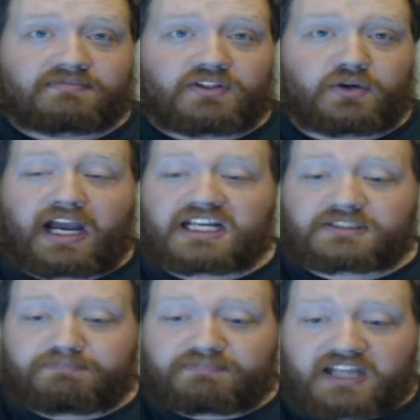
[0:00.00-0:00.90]
You
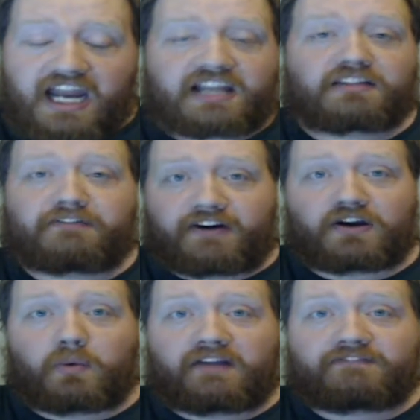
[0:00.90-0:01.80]
guys take the fun
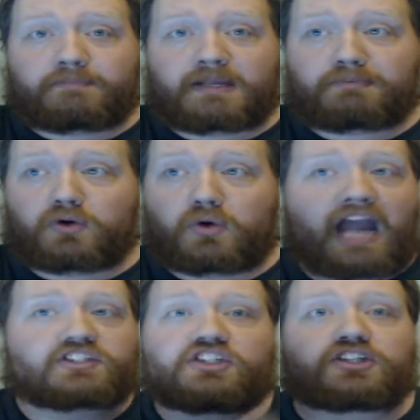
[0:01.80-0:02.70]
away from people who
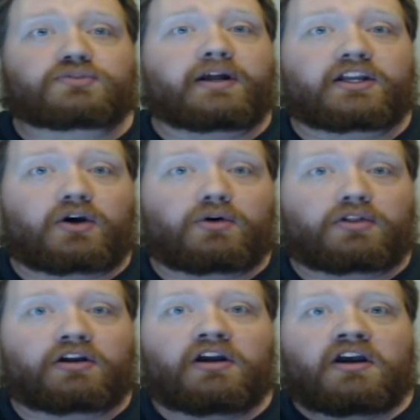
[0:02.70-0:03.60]
actually just want to go
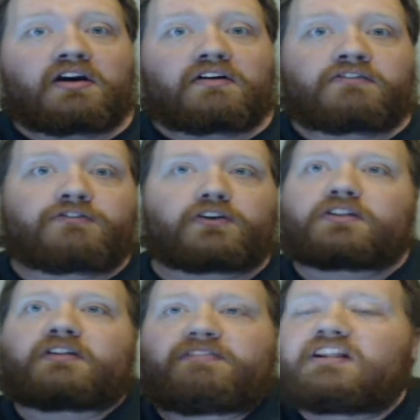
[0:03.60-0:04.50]
there for
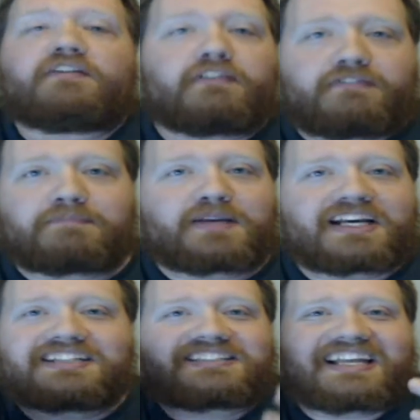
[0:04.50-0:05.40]
the love of it
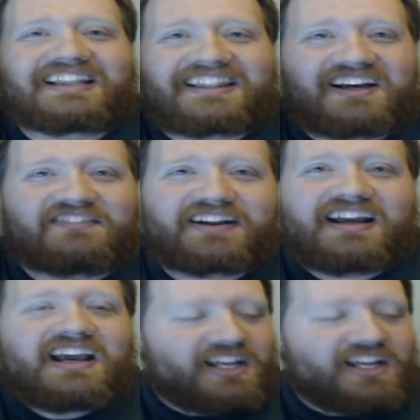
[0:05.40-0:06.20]
because they love it.